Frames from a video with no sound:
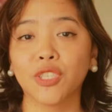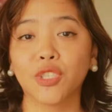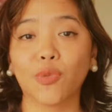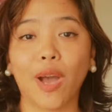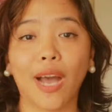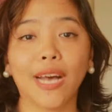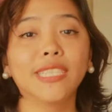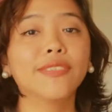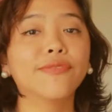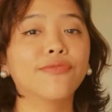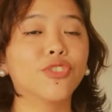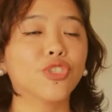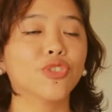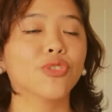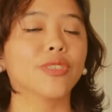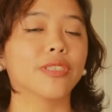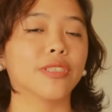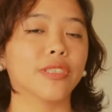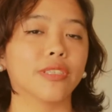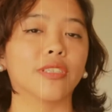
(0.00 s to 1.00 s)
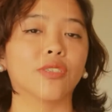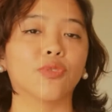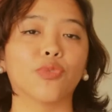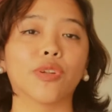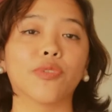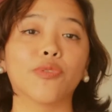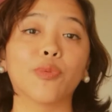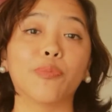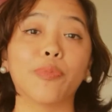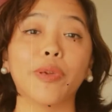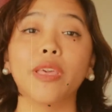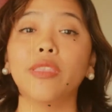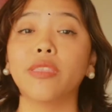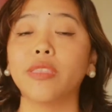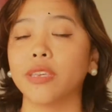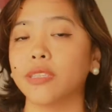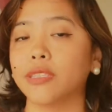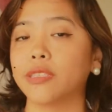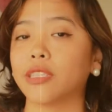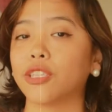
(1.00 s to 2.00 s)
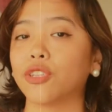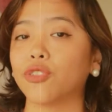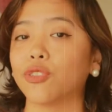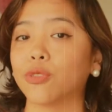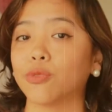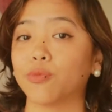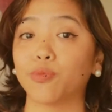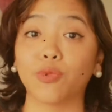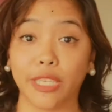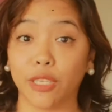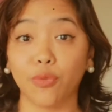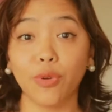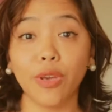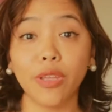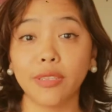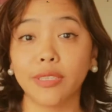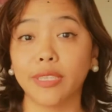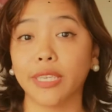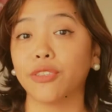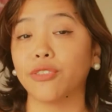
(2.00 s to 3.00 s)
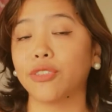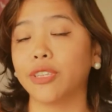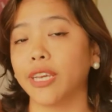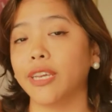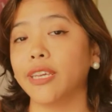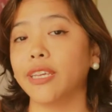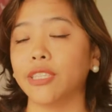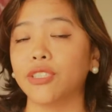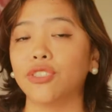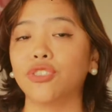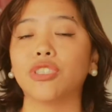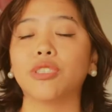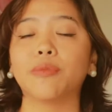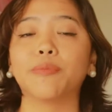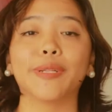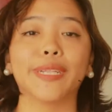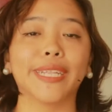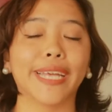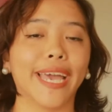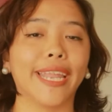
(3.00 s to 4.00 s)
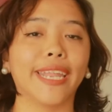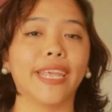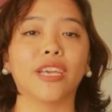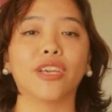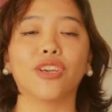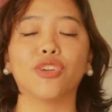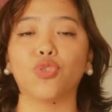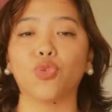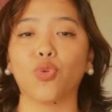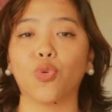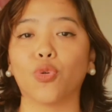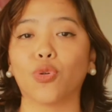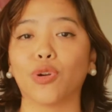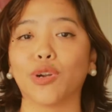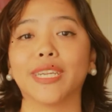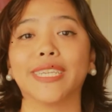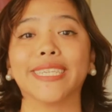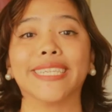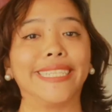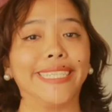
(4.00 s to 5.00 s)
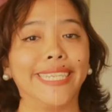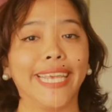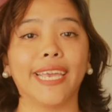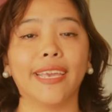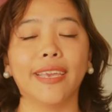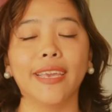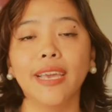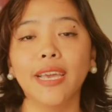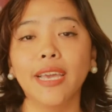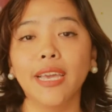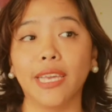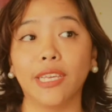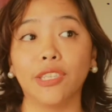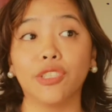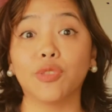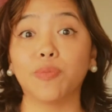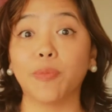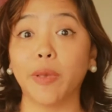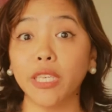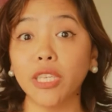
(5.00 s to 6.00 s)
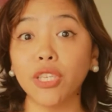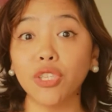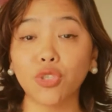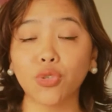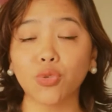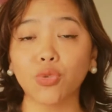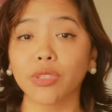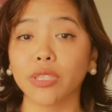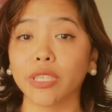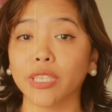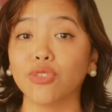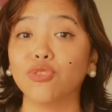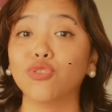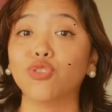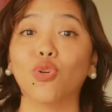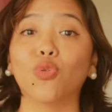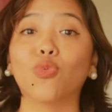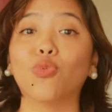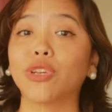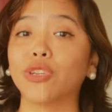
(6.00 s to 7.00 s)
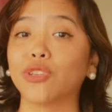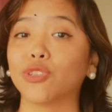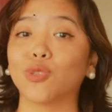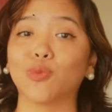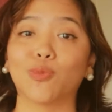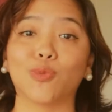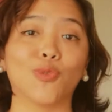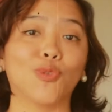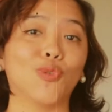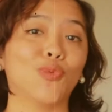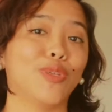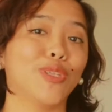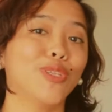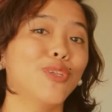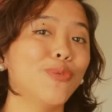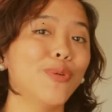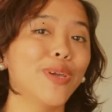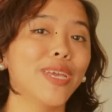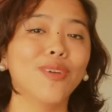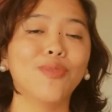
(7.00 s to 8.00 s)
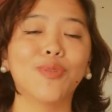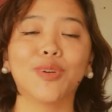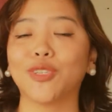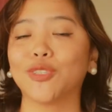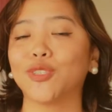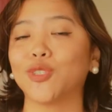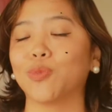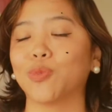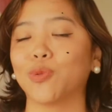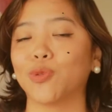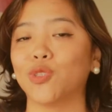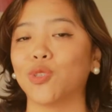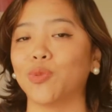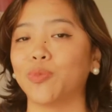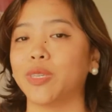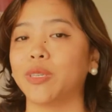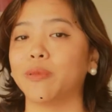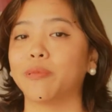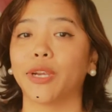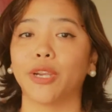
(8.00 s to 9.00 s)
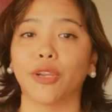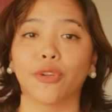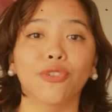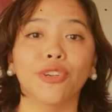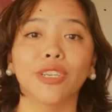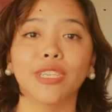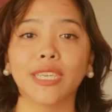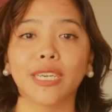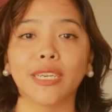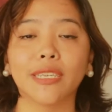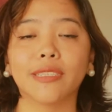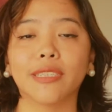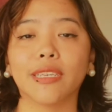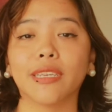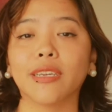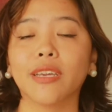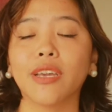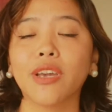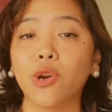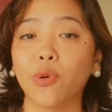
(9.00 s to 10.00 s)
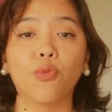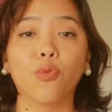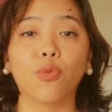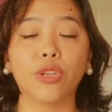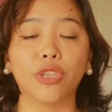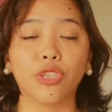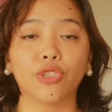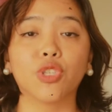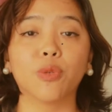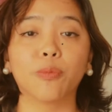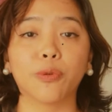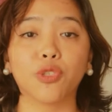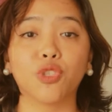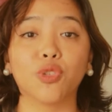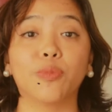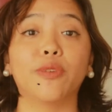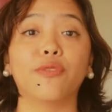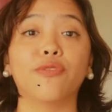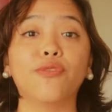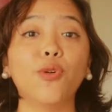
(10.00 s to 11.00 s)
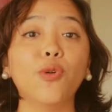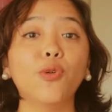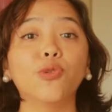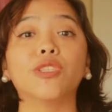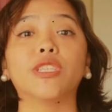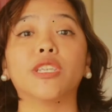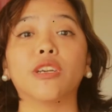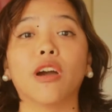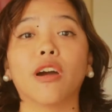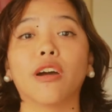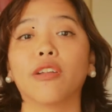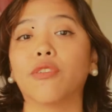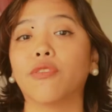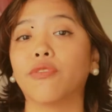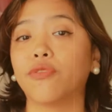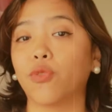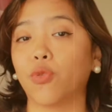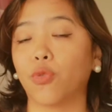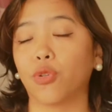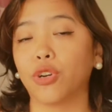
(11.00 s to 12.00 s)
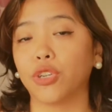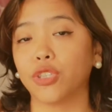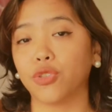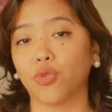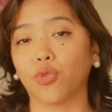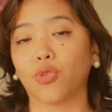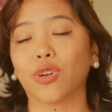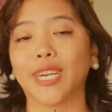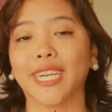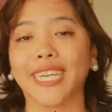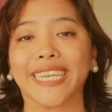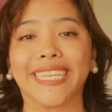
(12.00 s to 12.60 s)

So as a virtual assistant, one of the big things that you'll deal with day to day is just planning your day. It's just making sure that you know what you're supposed to be doing, what you're supposed to be prioritizing, what you're supposed to be focusing on for your